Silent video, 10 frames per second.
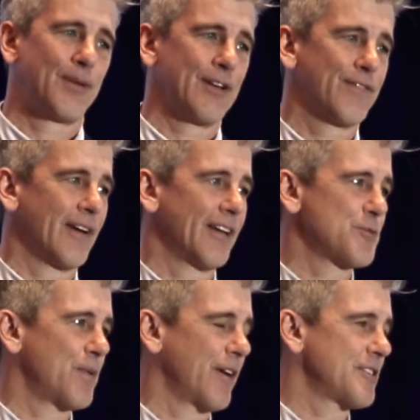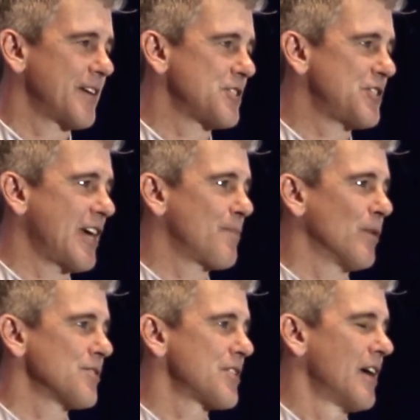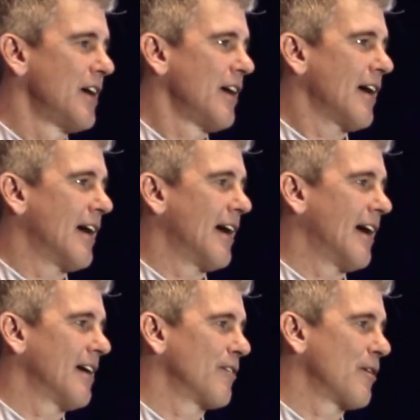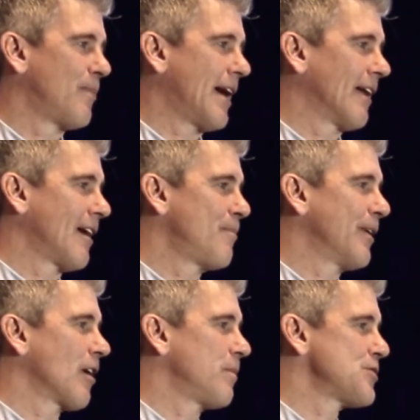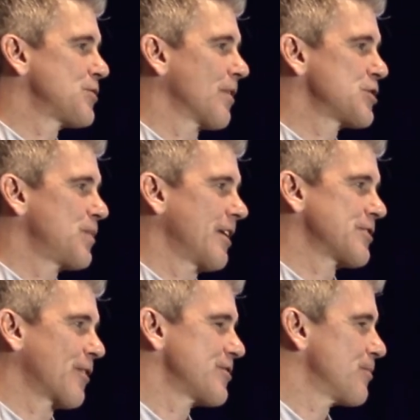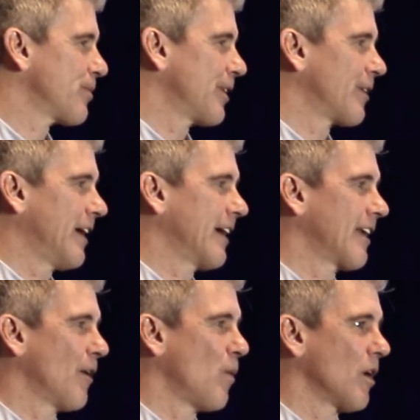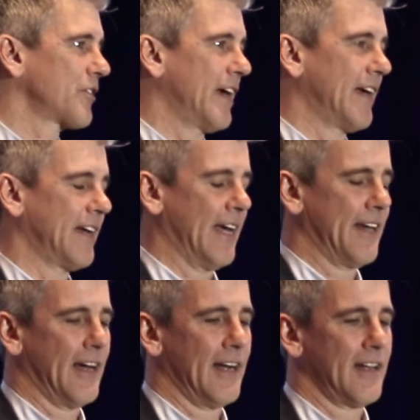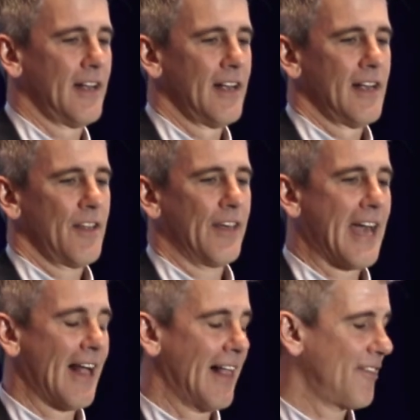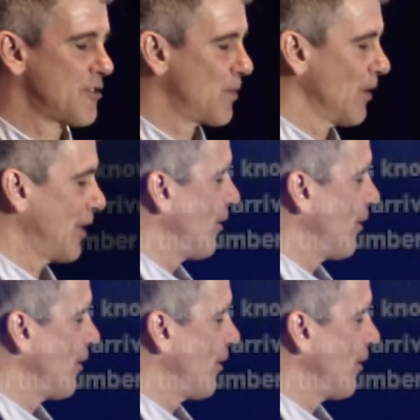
pretty funny experience at a Staples uh, with the buy online pickup in store experience. I ordered some printer ink and I walked in and uh, the gal had this really